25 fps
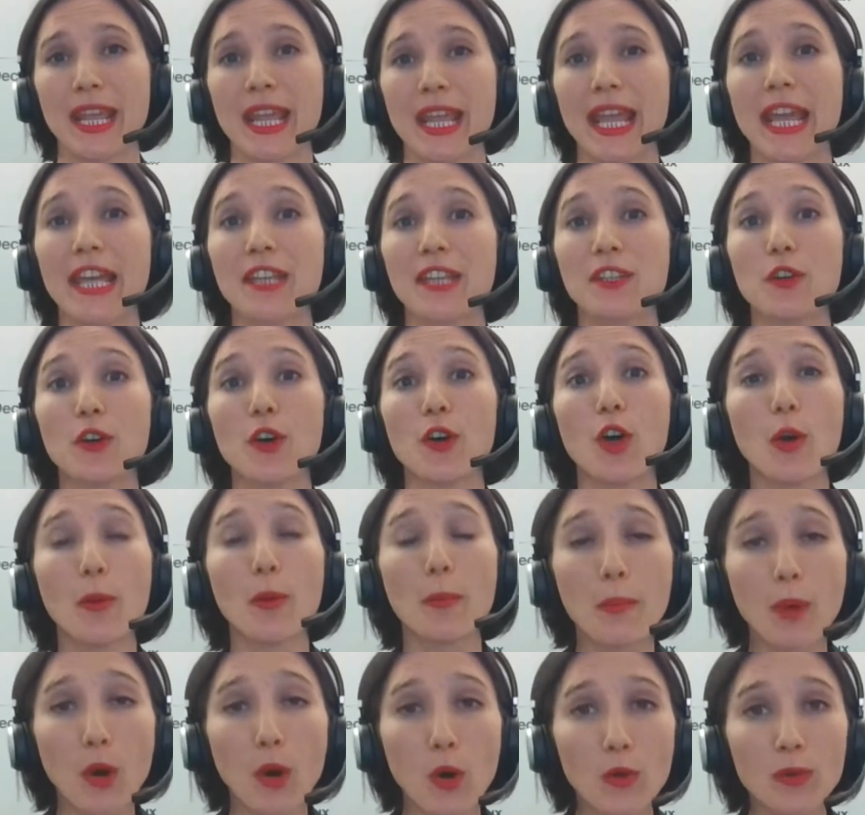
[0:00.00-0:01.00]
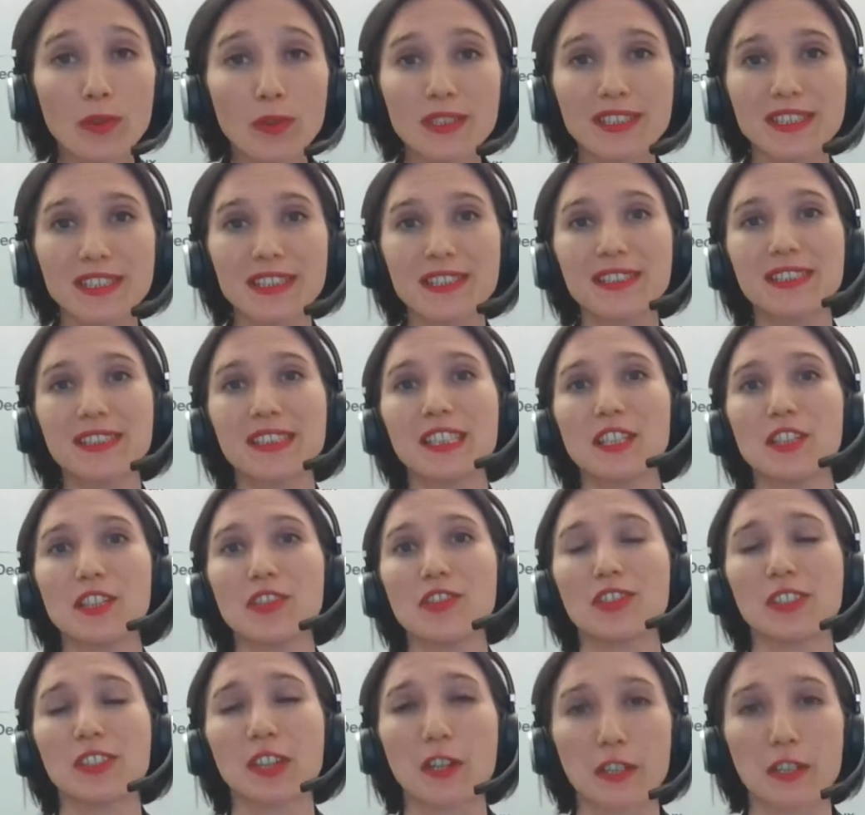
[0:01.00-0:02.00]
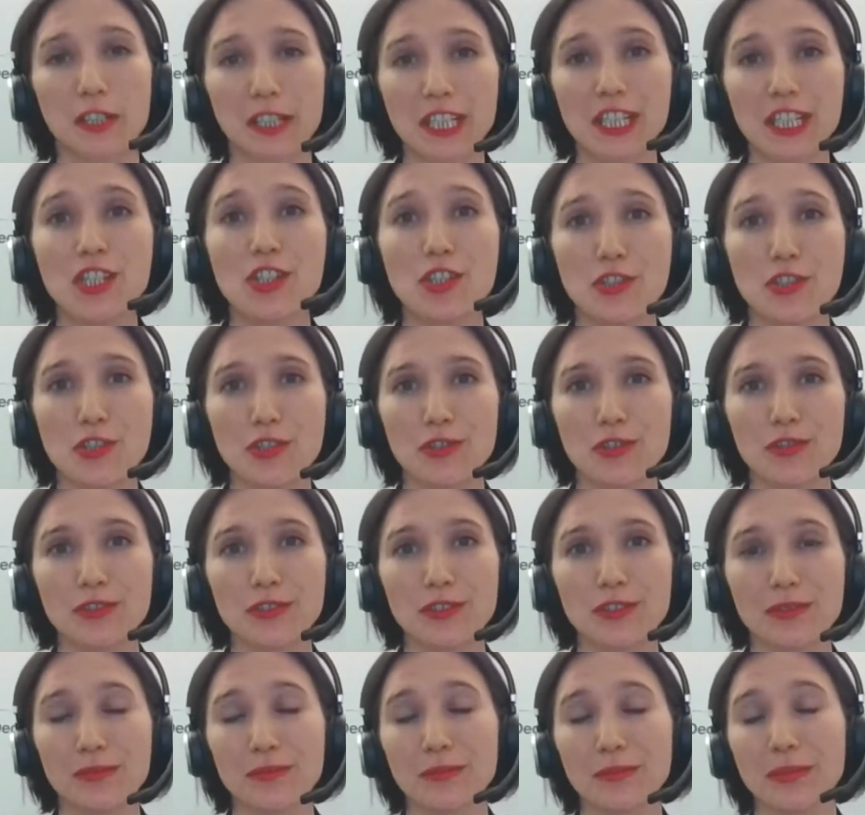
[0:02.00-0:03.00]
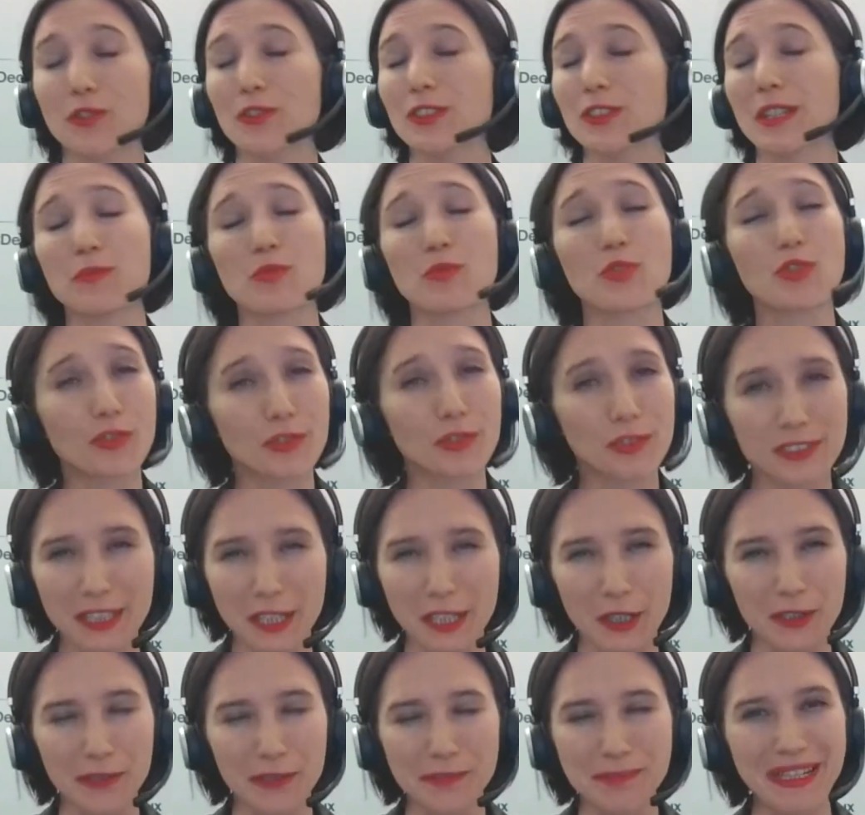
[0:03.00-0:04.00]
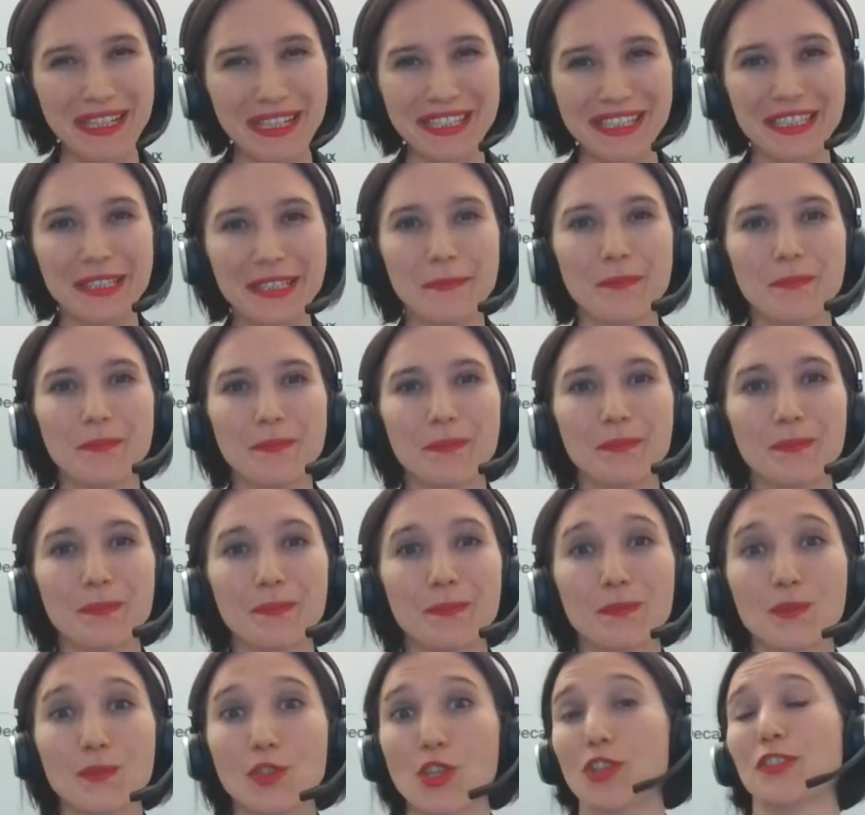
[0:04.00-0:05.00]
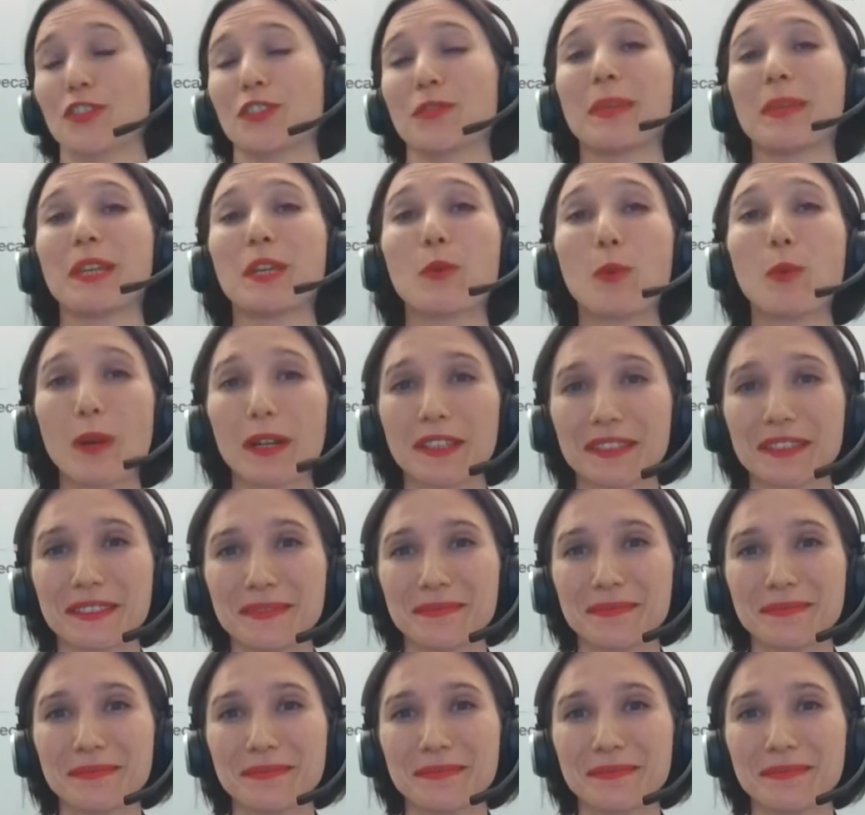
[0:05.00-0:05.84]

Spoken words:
And among the CSR issues, because I'm sure there are many, just pick one.